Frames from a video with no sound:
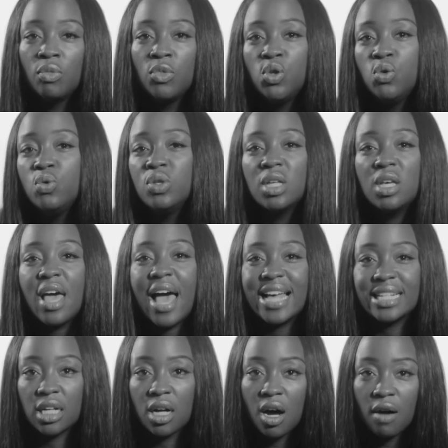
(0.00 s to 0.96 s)
use it
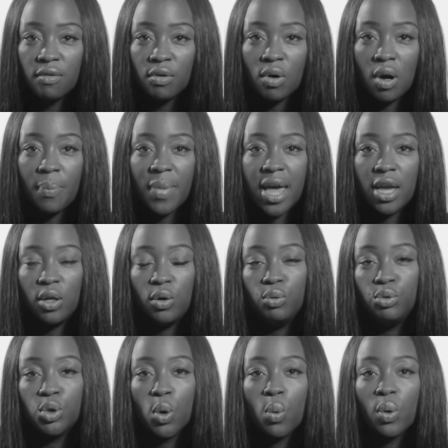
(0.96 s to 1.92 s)
as a cover up and
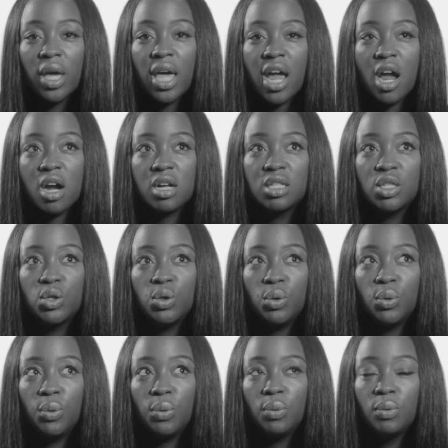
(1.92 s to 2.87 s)
you don't care
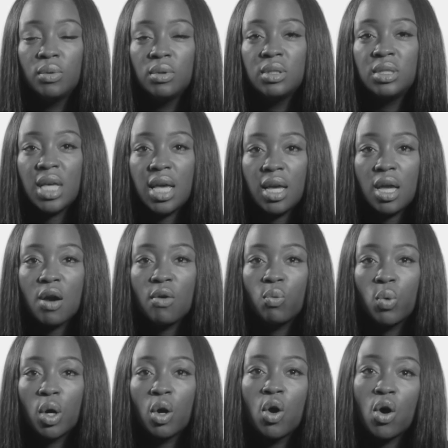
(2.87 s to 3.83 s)
to take care
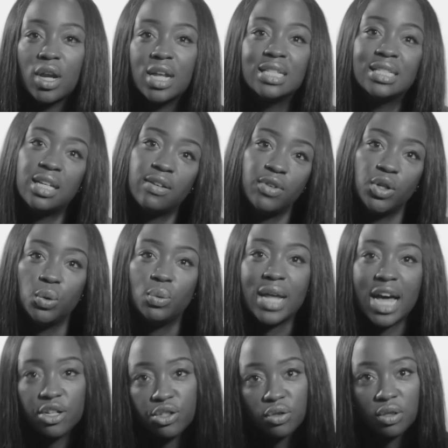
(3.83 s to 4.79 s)
of what God has given you
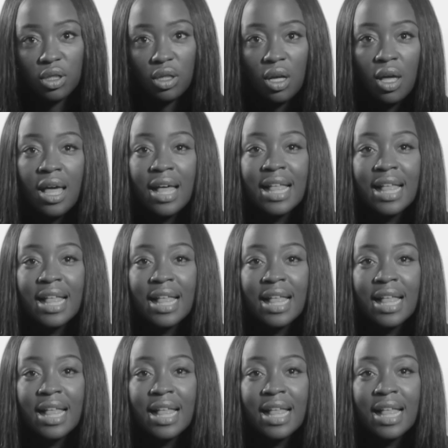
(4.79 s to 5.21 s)
naturally.